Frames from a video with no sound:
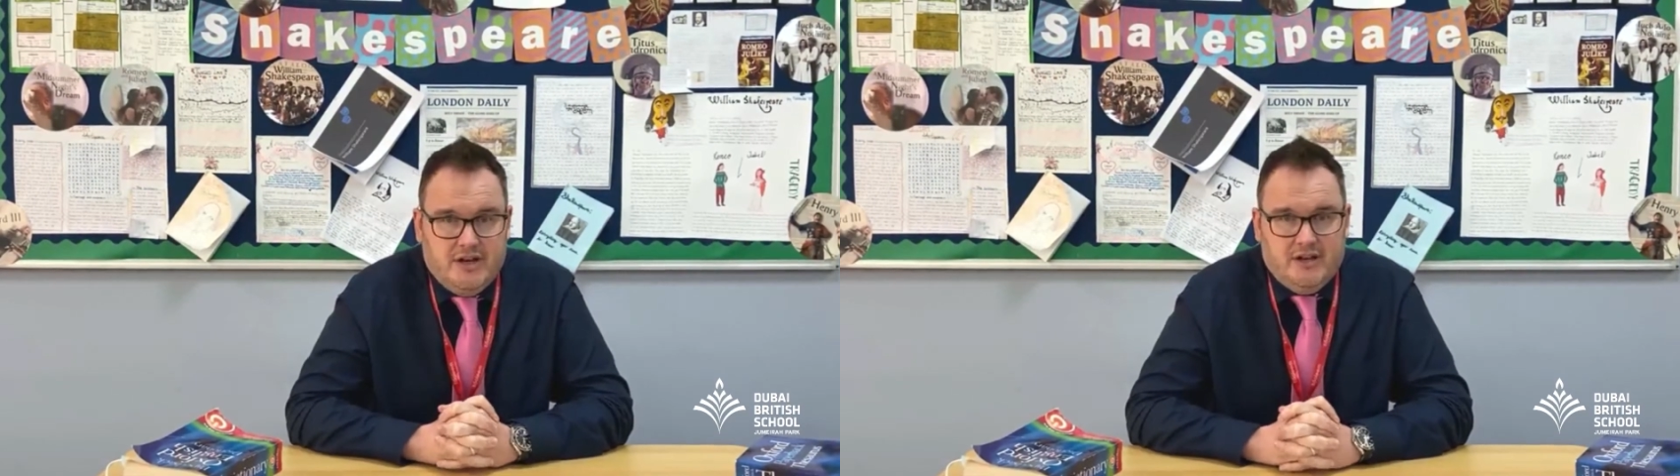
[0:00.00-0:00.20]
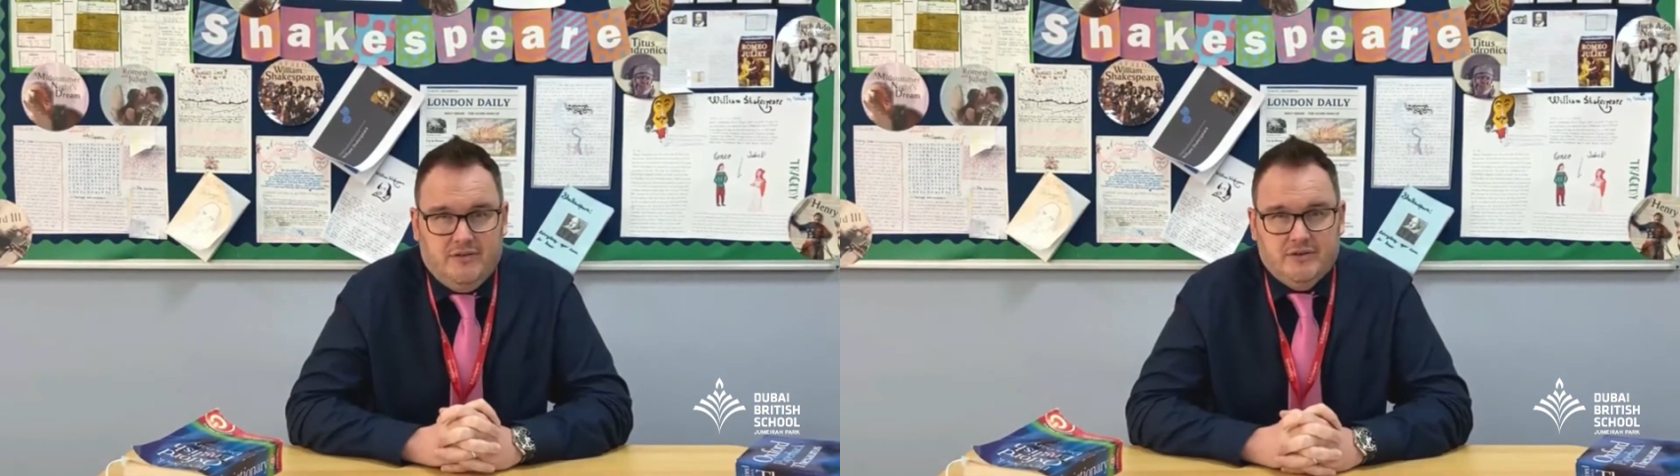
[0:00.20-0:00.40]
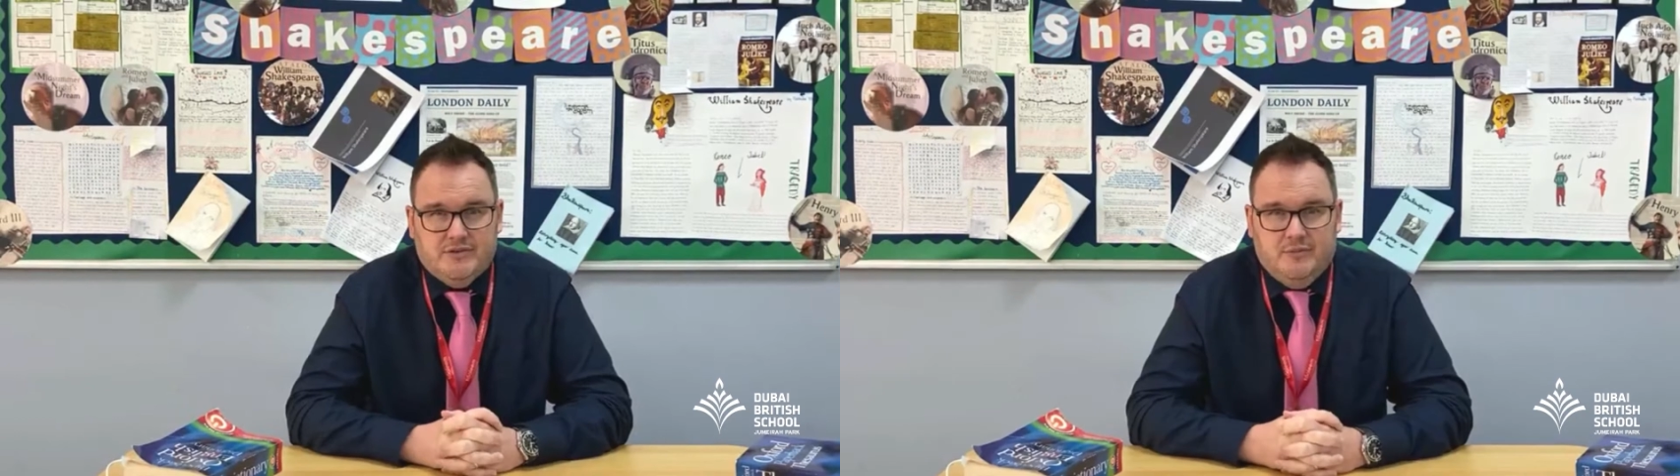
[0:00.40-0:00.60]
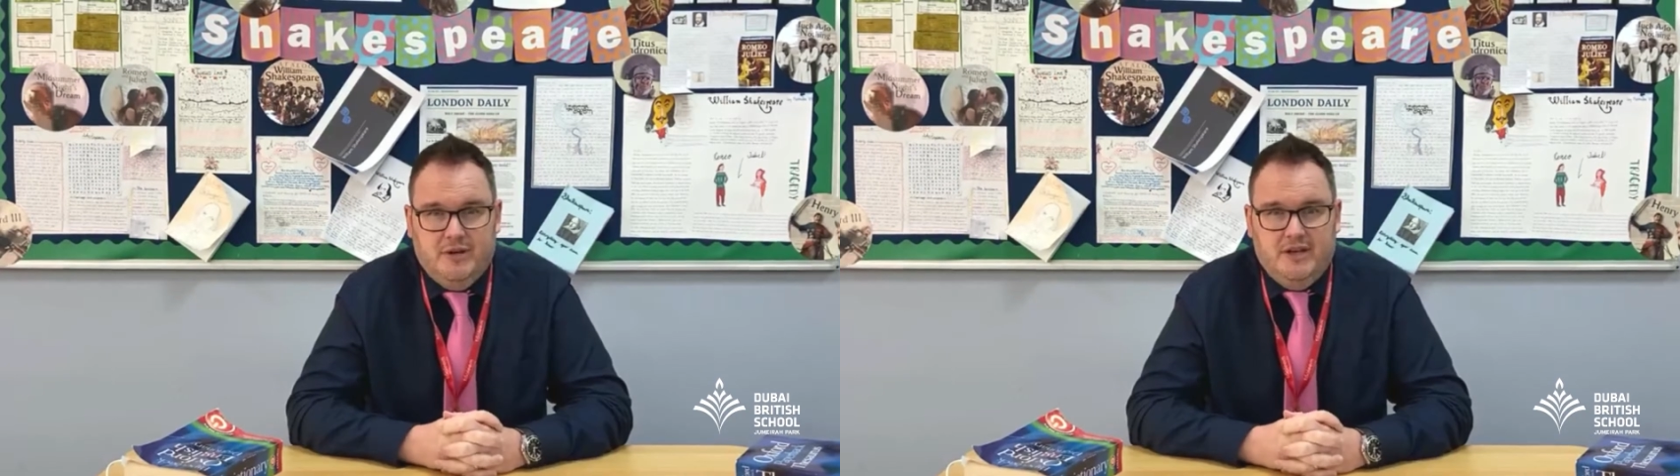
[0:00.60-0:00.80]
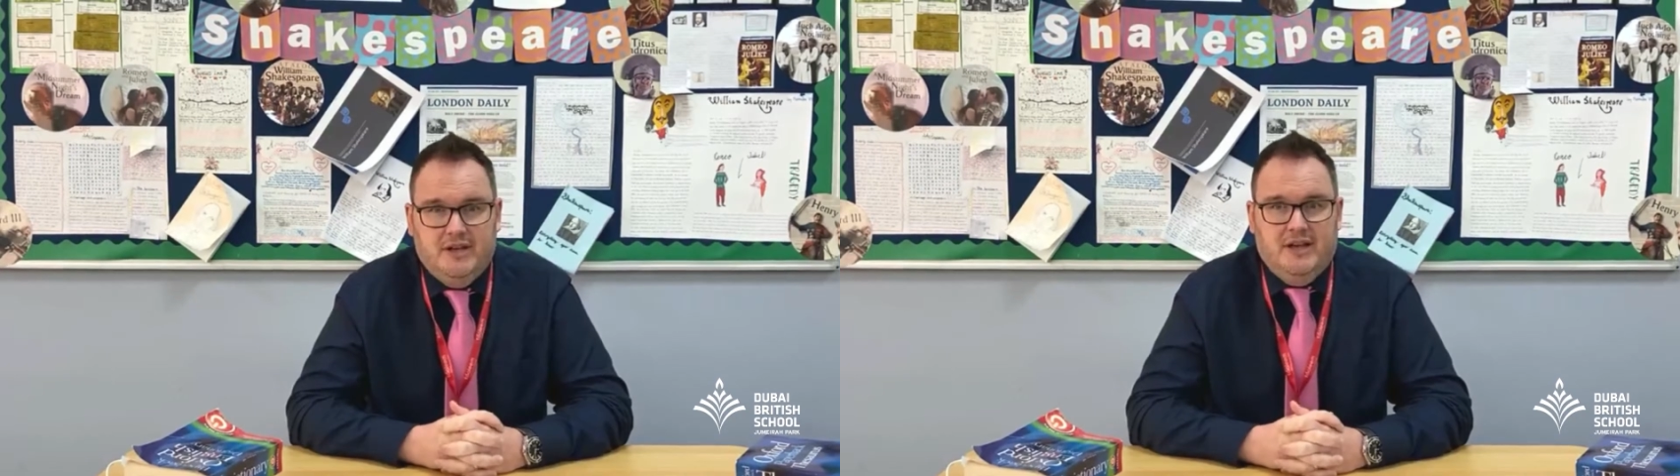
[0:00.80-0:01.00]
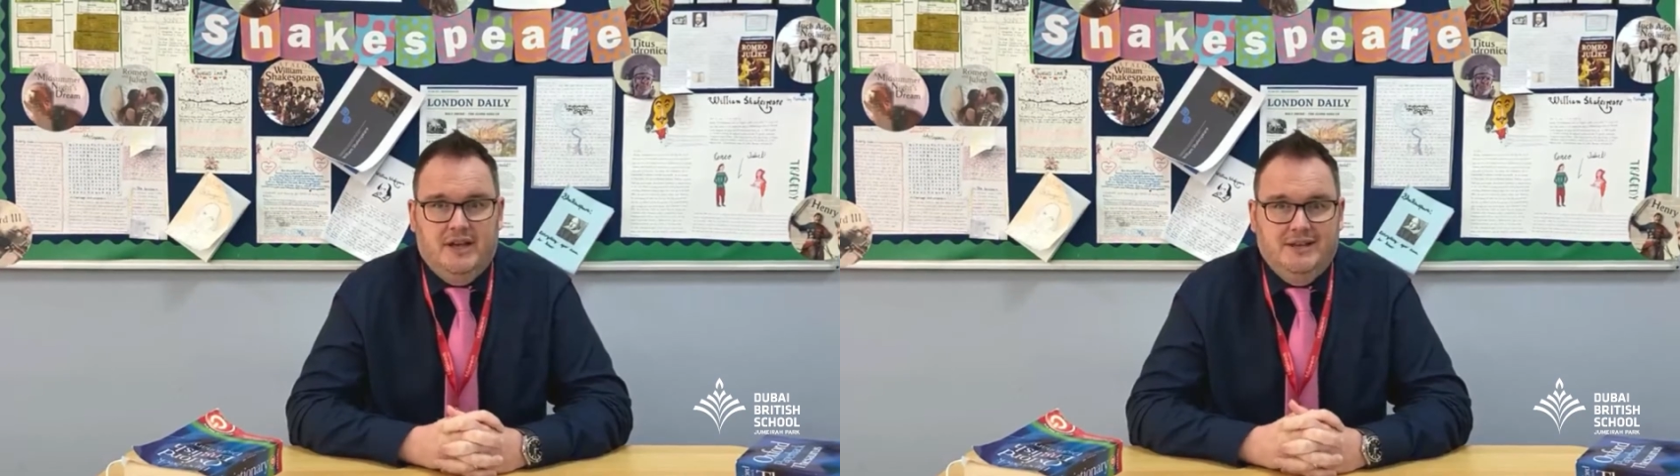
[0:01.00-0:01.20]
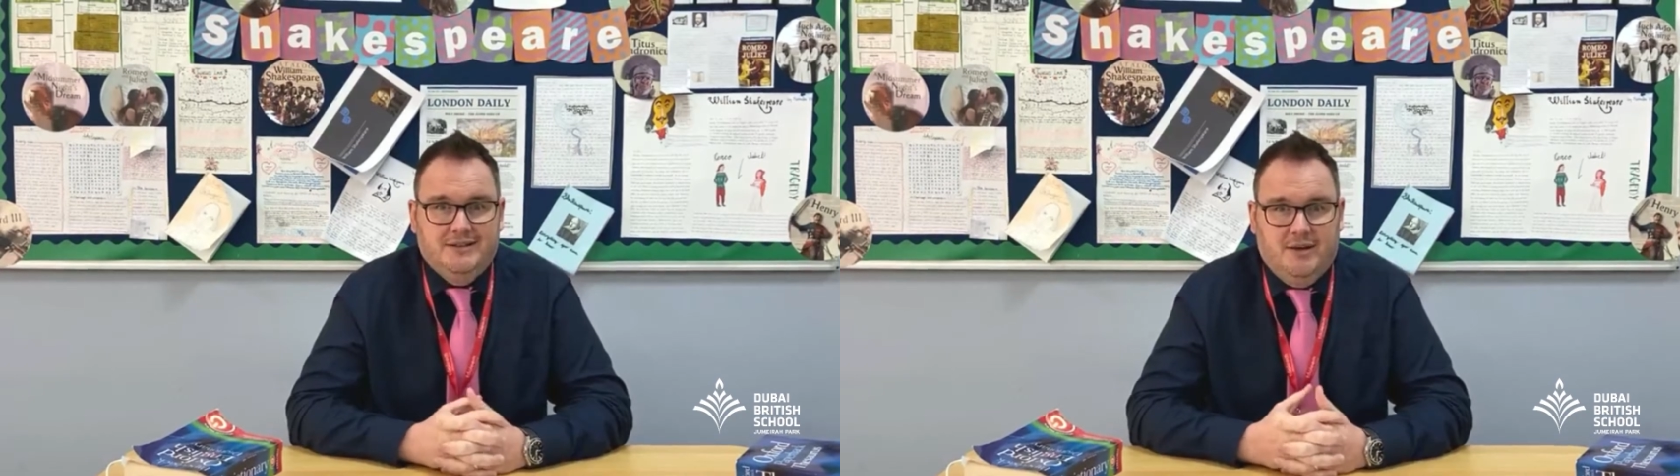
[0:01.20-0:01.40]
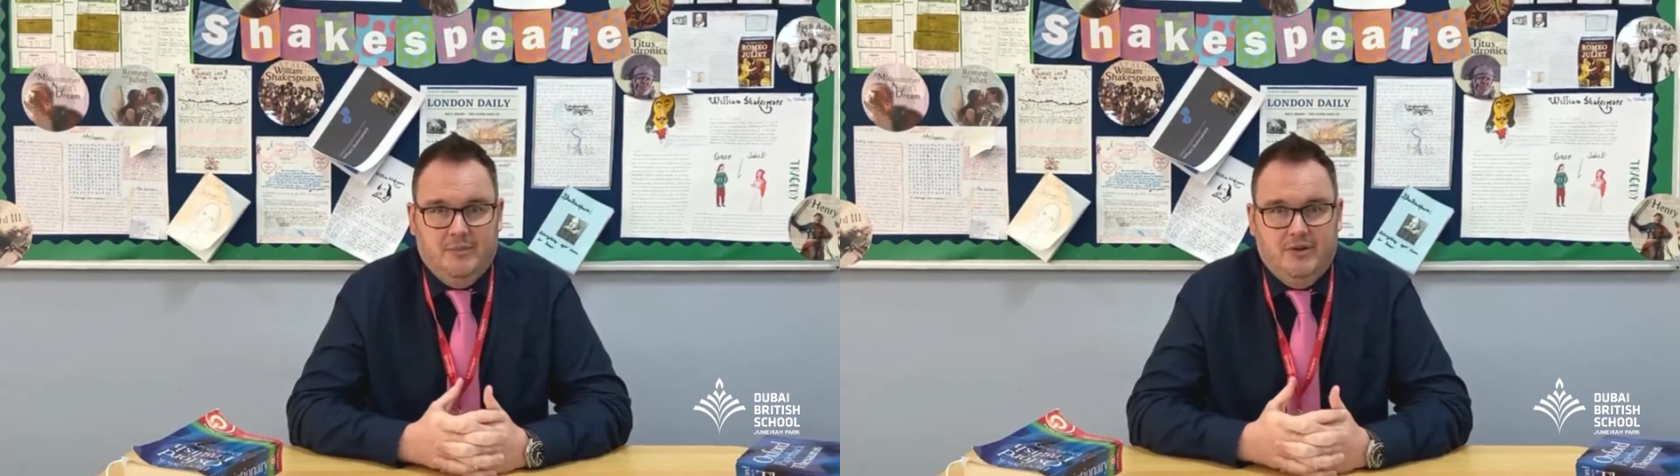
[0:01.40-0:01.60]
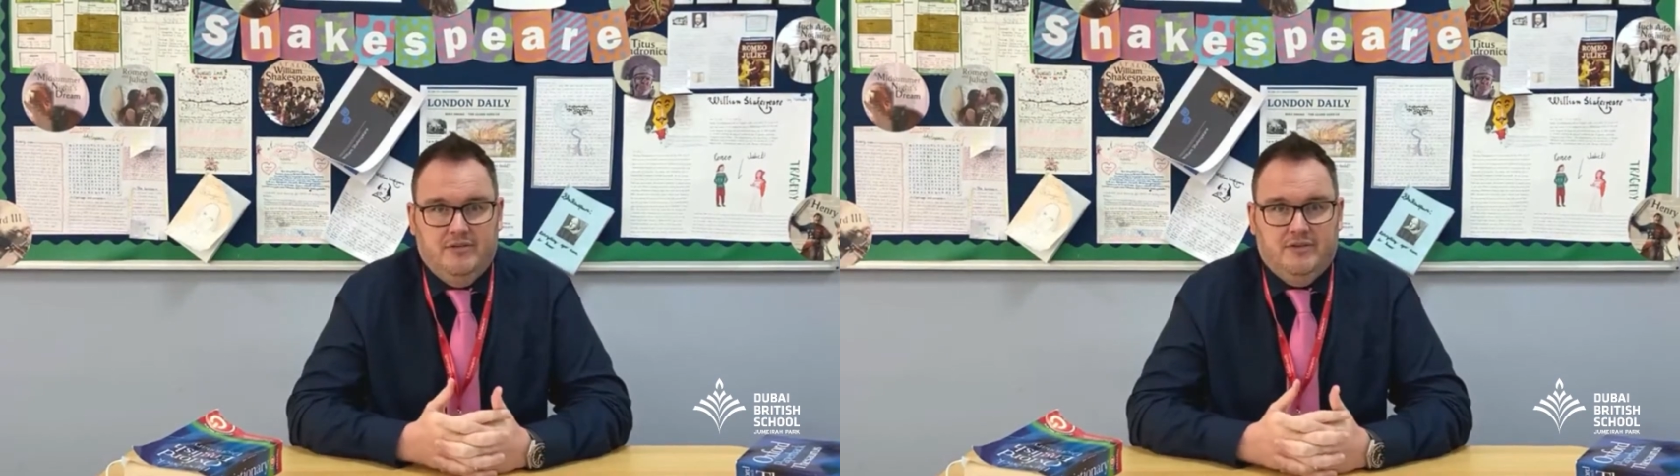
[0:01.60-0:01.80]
and I've also been an examiner